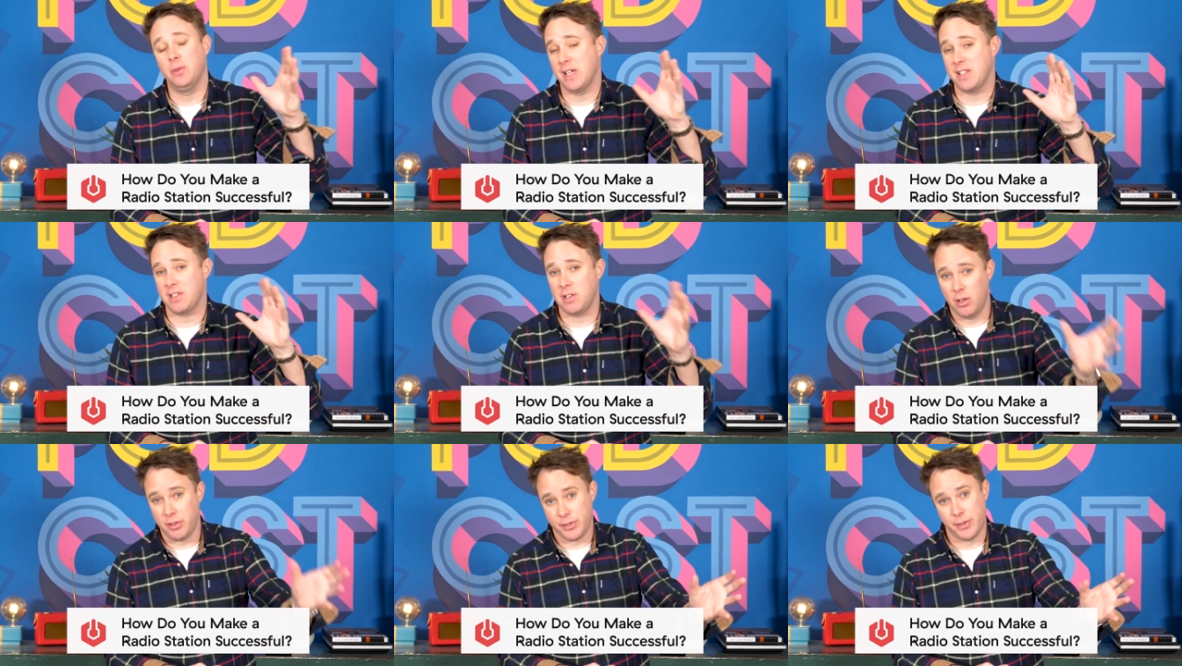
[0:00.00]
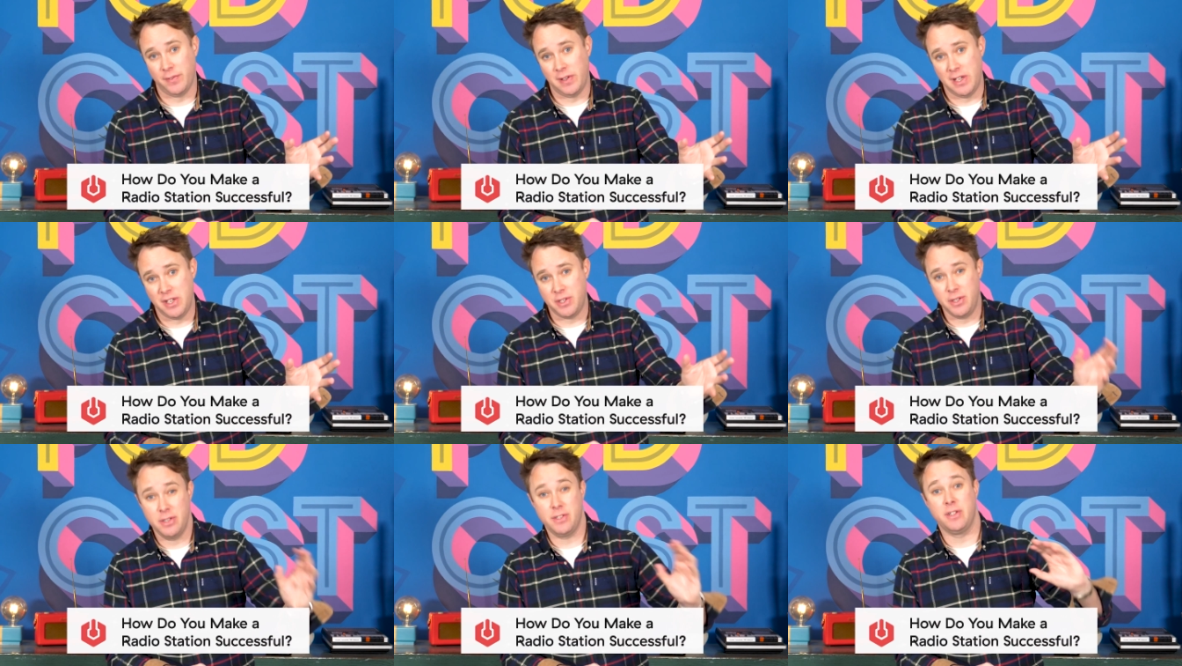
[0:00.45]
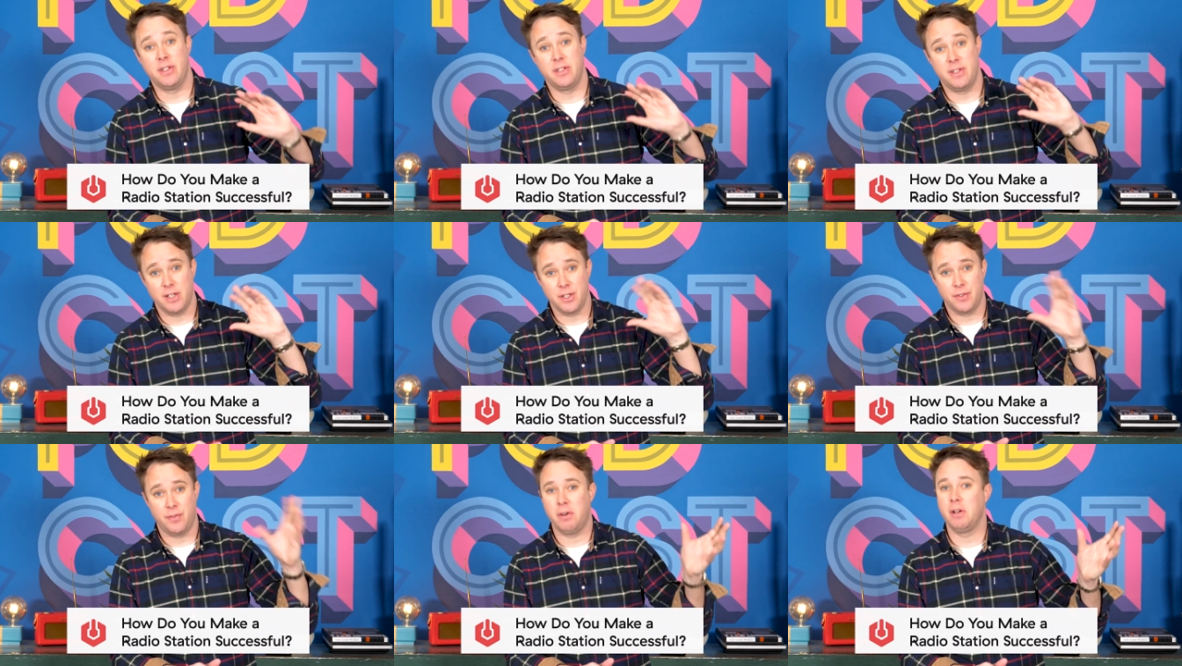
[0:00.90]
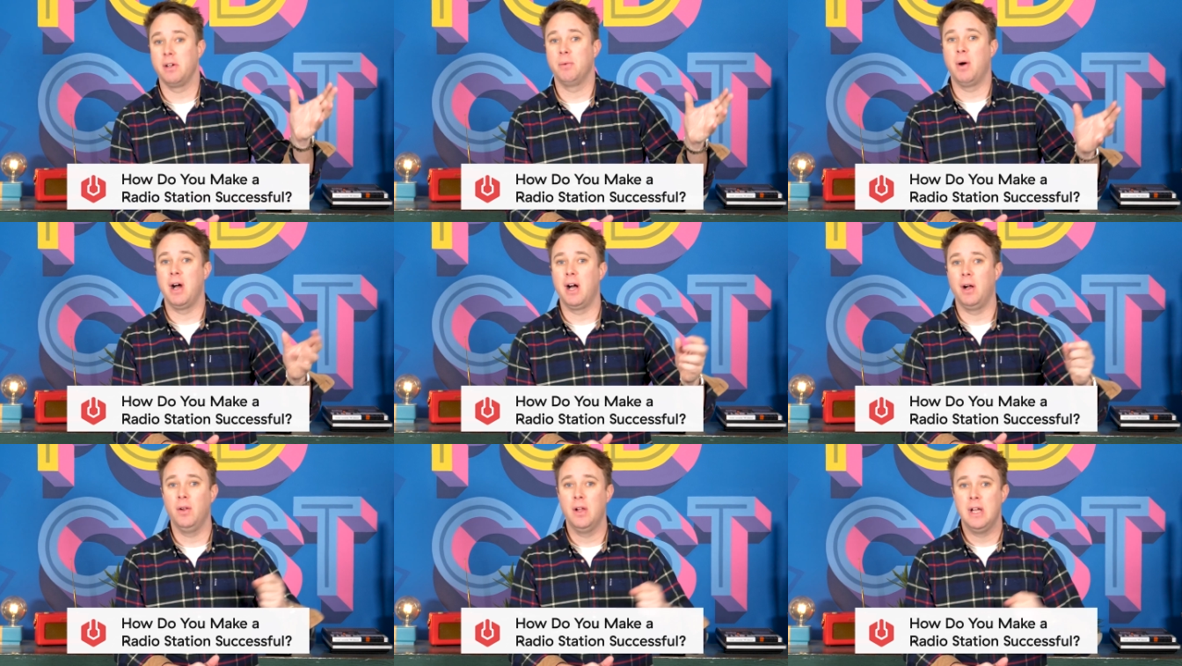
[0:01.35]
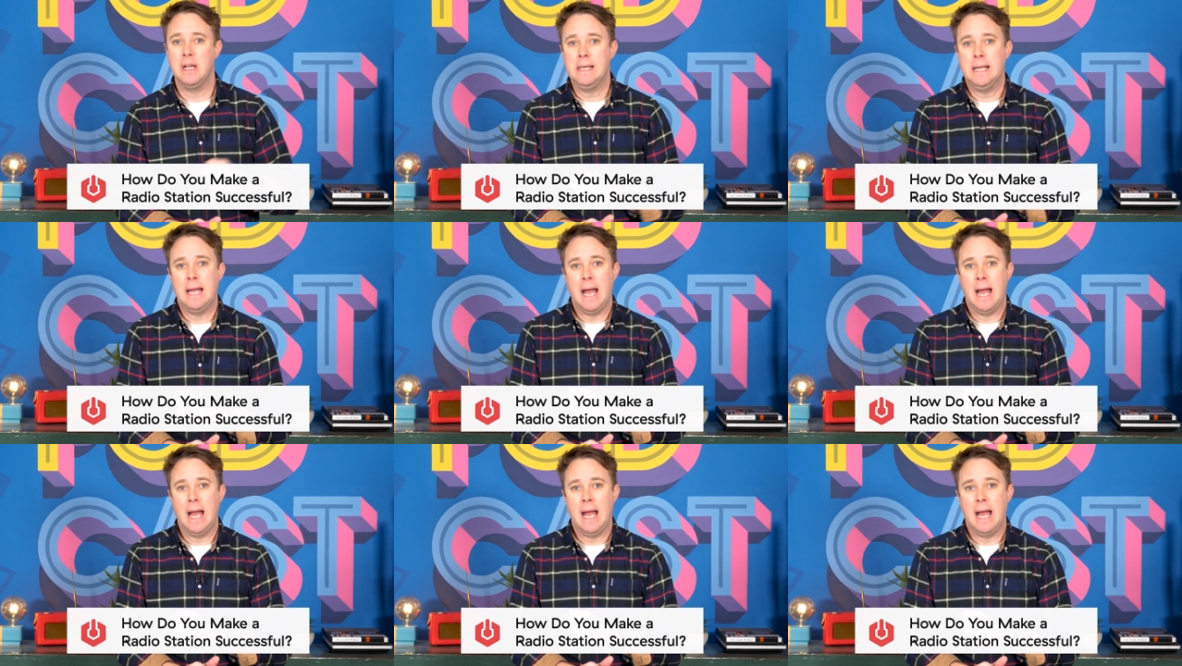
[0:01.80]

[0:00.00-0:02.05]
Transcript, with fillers: gets lots of listeners and does very well,